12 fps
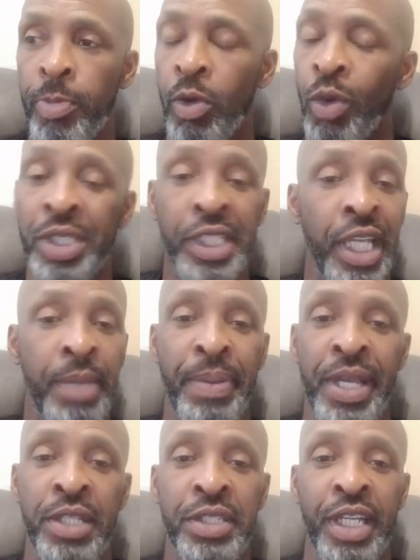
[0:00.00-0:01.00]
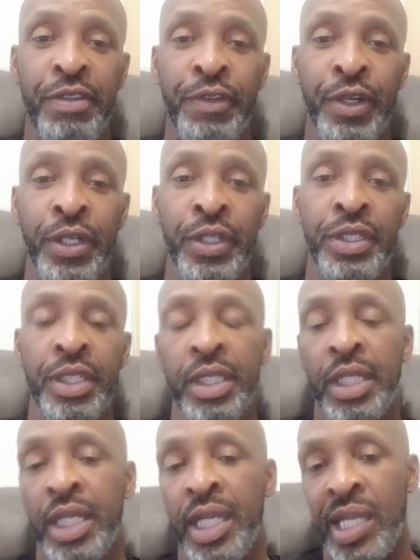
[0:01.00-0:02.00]
Once again, pay yourself first.
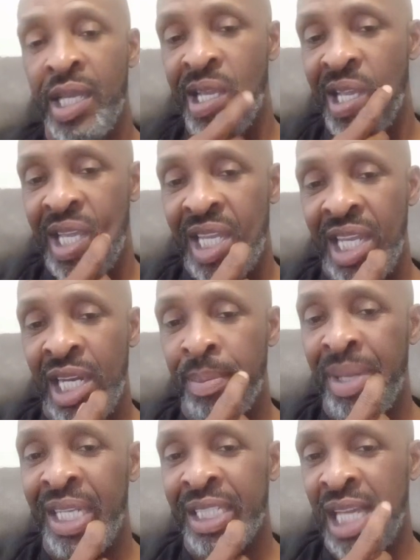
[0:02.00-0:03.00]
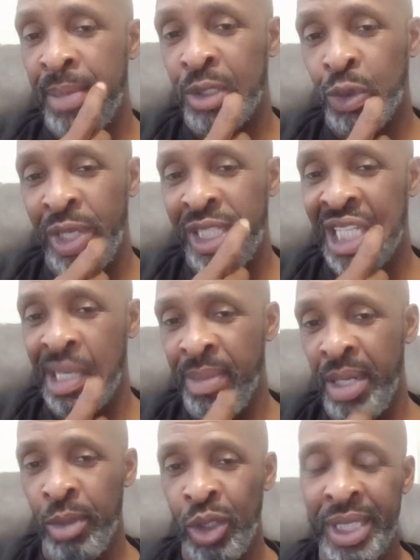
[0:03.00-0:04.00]
In the meantime, between time, may
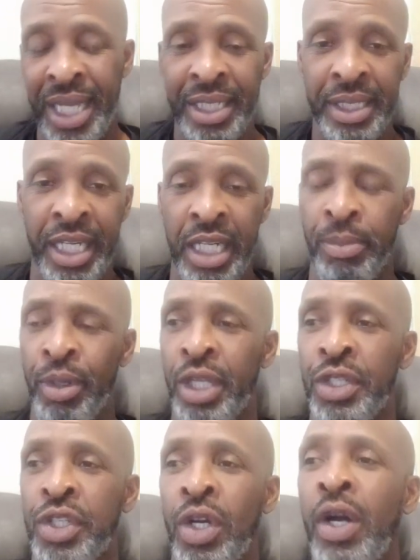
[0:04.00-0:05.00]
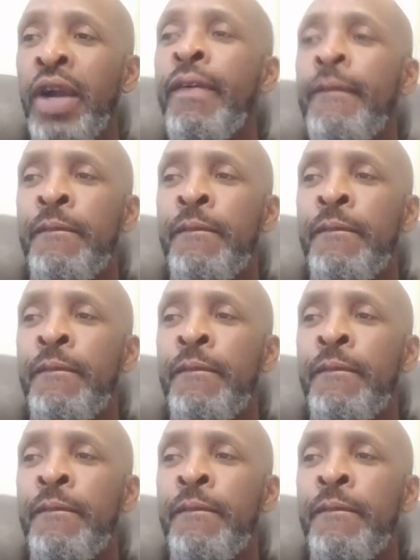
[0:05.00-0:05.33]
the Most High and Saudi bring you joy.